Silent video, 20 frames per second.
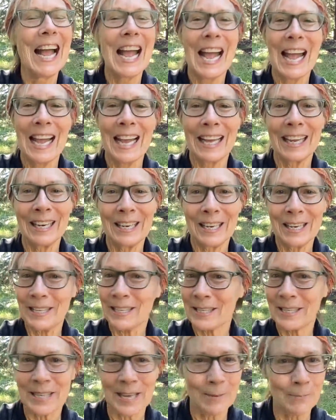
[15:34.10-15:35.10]
and
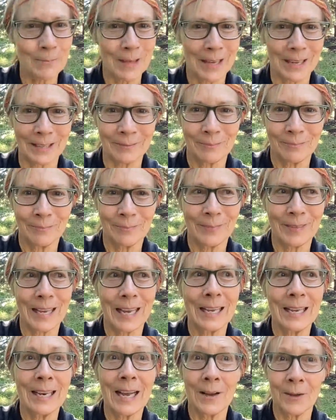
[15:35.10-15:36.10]
same thing. Okay,
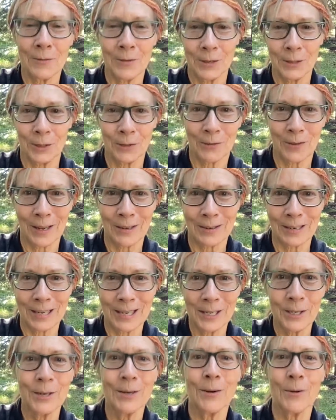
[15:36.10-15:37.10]
now you've got your
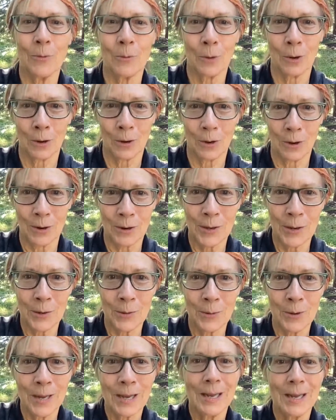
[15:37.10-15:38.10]
foundation. Where are you?
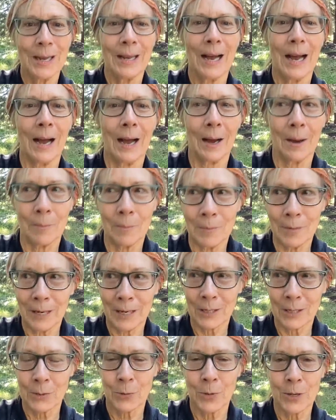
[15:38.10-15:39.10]
Um,
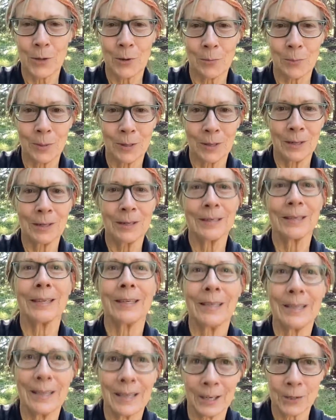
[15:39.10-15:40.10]
next week you build.
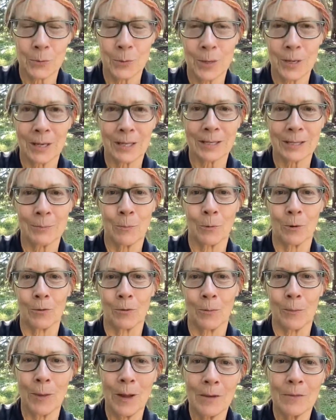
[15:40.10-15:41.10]
Next week it's more of a
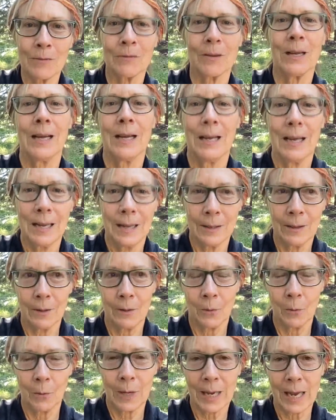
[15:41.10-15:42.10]
buff. And then the
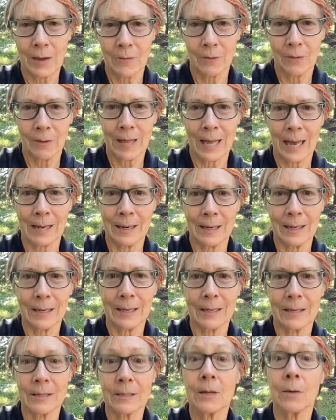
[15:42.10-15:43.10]
week after that
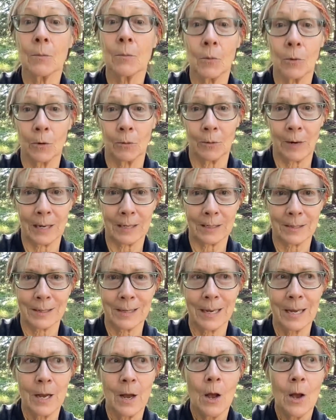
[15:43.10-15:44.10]
is more rest.
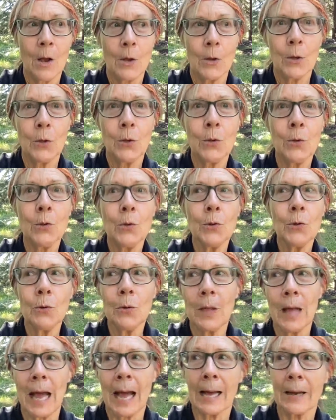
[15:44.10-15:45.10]
You do
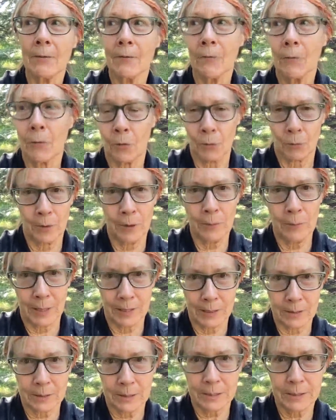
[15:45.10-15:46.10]
that for three
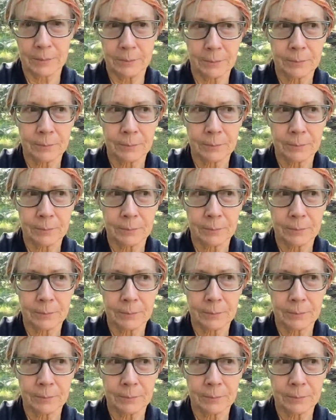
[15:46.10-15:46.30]
months